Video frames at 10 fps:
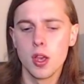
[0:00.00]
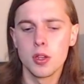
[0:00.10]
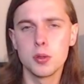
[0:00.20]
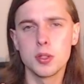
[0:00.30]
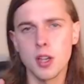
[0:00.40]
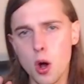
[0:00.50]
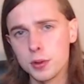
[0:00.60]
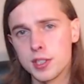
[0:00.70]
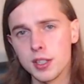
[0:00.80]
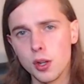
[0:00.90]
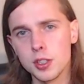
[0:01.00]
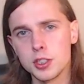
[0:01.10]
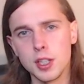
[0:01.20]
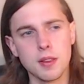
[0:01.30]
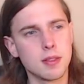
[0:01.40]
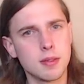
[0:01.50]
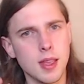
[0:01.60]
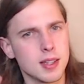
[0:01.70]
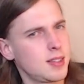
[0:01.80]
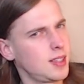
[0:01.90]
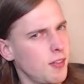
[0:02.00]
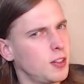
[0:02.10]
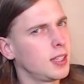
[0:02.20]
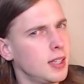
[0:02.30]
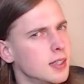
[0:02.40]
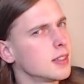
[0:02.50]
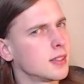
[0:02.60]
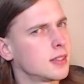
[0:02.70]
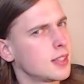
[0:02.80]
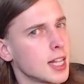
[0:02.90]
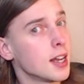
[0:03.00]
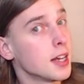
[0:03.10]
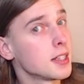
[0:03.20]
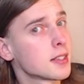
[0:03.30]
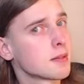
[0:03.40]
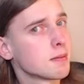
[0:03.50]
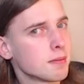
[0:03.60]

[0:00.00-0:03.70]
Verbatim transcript: using old technology that definitely isn't satellites.